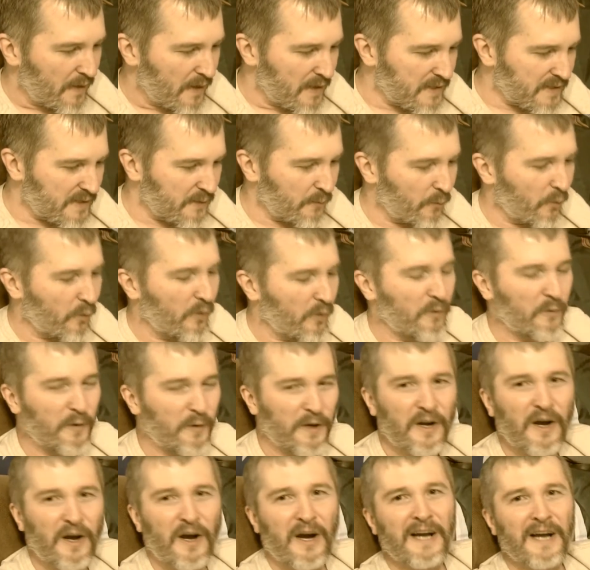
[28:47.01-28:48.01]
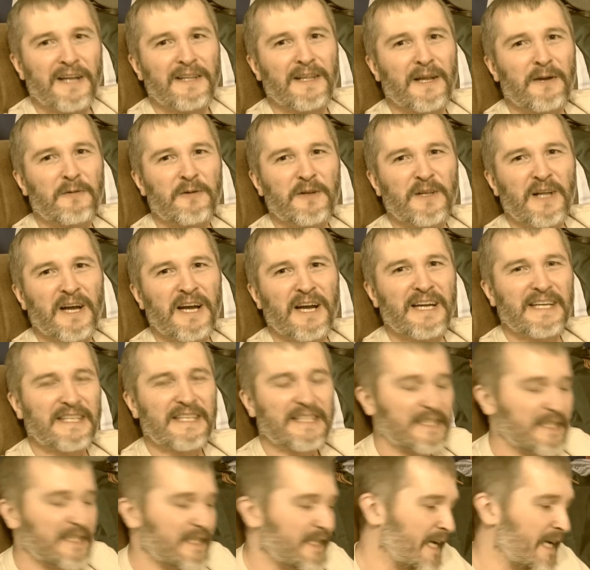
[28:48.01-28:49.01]
as the war went on, they were
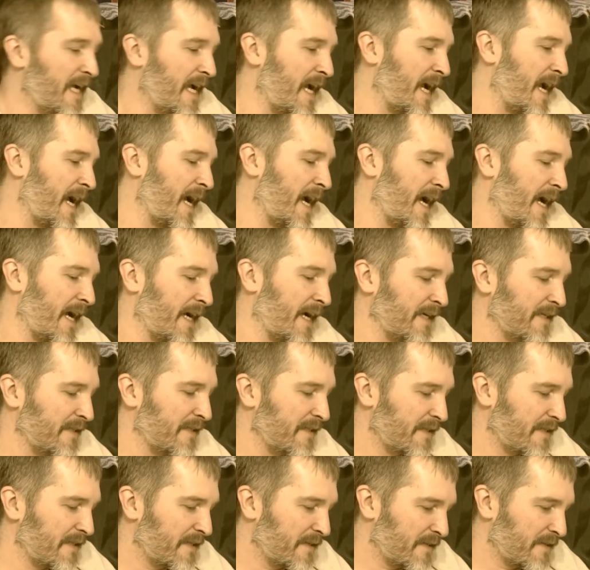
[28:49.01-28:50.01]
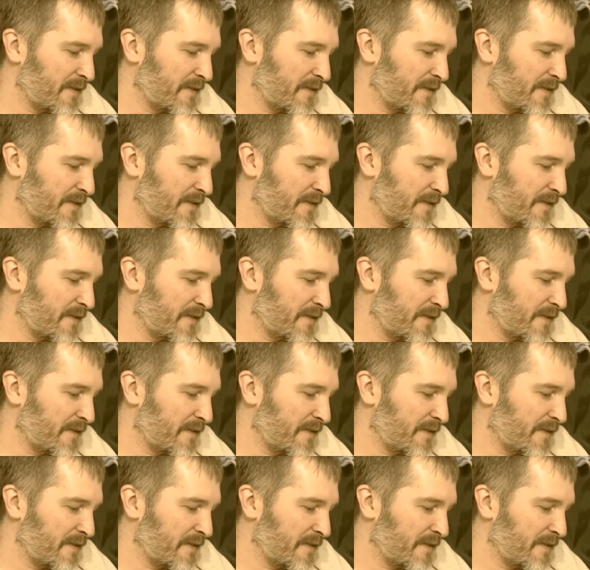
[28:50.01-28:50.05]
like, yeah,